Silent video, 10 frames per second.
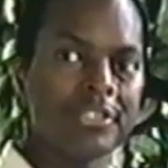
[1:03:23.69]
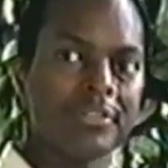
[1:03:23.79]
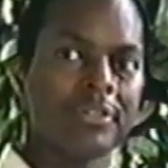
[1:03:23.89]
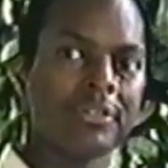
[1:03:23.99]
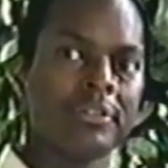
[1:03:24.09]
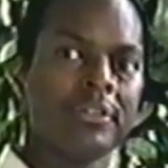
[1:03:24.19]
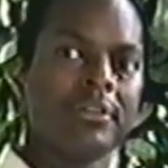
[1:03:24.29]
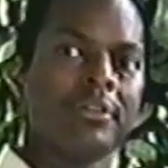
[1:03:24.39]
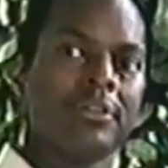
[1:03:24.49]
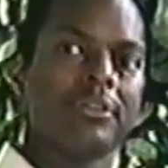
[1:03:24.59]
really needed
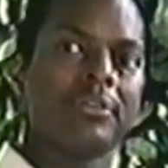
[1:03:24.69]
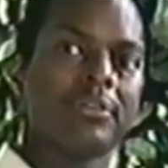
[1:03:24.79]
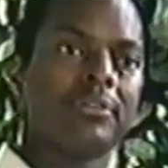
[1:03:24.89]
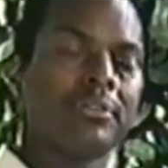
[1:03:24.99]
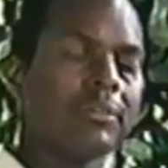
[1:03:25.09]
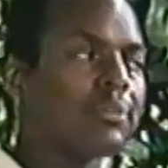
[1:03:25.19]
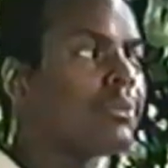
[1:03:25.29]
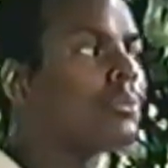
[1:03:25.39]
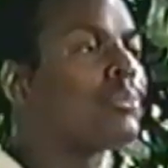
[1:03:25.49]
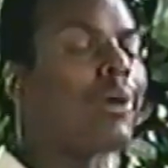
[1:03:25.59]
to know, you could have come and
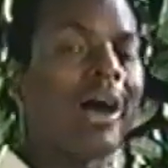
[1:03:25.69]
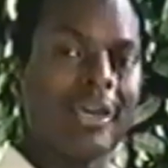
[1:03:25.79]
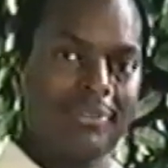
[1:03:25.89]
asked me. Right.